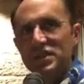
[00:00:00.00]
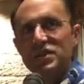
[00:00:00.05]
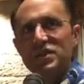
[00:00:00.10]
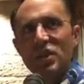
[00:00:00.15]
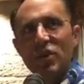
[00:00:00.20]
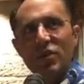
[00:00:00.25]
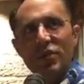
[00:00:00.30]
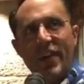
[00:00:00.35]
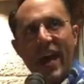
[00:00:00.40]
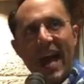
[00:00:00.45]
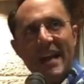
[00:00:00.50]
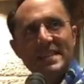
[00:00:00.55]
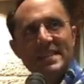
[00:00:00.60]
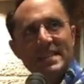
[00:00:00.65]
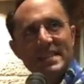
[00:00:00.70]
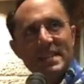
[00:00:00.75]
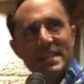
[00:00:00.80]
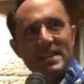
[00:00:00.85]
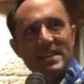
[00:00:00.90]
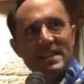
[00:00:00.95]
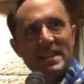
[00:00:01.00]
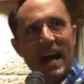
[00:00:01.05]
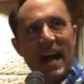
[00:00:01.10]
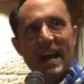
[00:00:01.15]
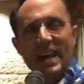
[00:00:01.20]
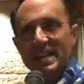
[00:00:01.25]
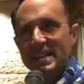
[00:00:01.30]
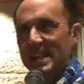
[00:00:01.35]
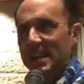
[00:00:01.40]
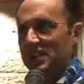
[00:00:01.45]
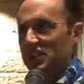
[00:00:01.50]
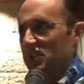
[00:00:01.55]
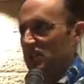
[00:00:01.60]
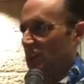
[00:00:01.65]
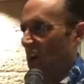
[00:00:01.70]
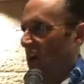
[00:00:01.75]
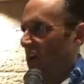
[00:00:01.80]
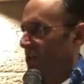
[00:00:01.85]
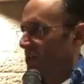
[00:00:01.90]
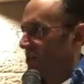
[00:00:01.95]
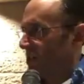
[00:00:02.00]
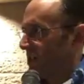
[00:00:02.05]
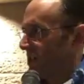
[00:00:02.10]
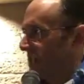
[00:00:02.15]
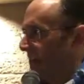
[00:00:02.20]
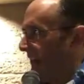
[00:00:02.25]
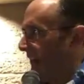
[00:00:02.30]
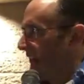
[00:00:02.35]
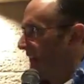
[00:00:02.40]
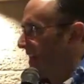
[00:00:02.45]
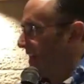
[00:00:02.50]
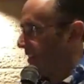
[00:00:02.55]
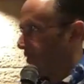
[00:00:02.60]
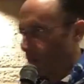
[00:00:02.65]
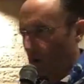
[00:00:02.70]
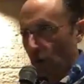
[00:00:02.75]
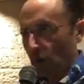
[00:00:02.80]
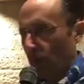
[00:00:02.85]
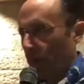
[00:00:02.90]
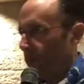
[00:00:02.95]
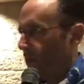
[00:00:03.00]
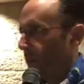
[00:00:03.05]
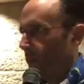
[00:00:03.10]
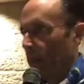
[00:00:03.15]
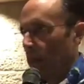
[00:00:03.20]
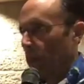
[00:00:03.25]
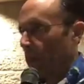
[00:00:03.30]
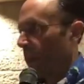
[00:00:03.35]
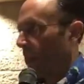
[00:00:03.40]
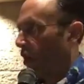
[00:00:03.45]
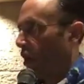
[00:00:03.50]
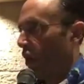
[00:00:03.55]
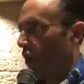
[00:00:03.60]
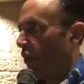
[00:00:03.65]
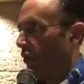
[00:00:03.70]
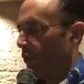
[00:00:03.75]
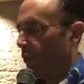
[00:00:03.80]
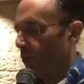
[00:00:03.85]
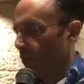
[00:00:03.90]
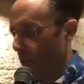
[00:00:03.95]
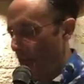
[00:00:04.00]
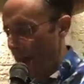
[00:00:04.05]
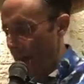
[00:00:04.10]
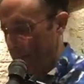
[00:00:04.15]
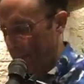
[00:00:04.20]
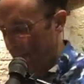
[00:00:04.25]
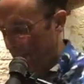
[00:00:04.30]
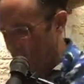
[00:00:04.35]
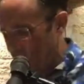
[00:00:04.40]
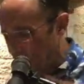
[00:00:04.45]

so that's the side that starts the tying, or what you might want to call the wrapping.